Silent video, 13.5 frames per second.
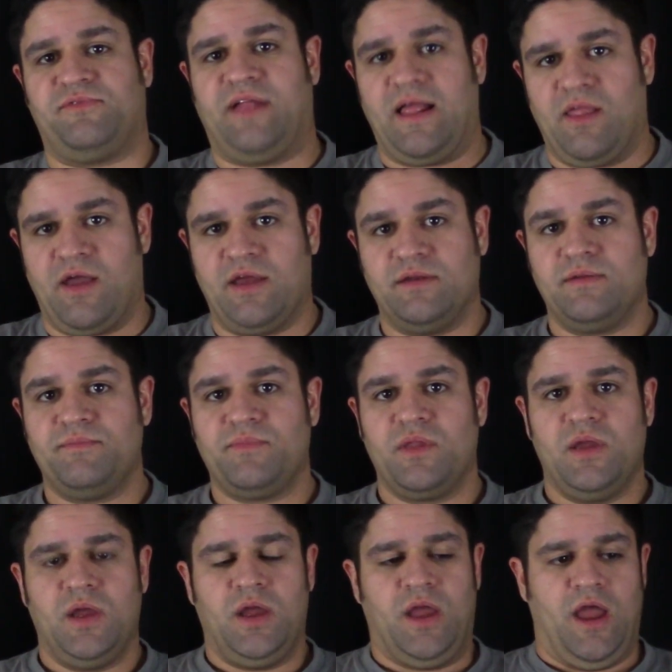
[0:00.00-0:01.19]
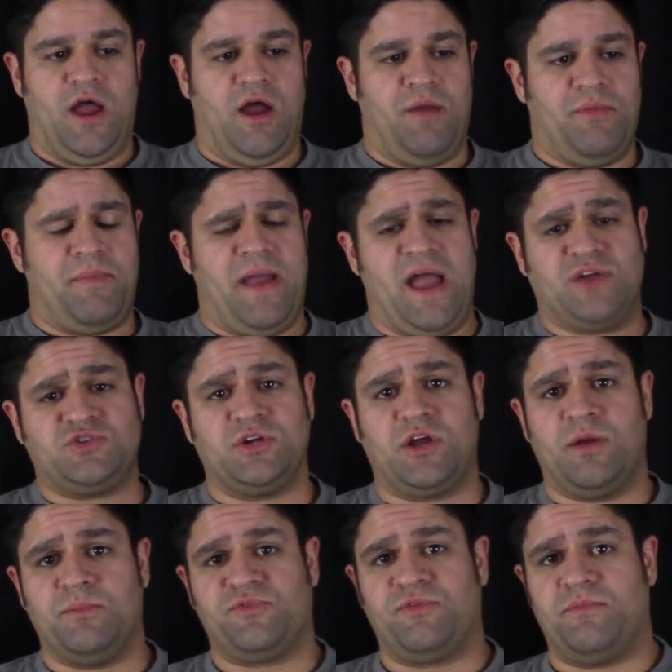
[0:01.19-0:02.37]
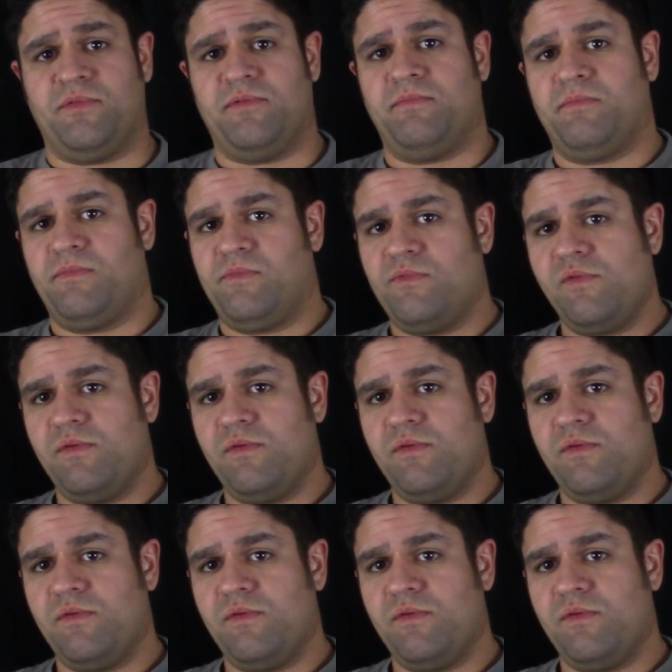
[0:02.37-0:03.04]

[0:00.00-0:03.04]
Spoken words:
Flatline. The passion comes from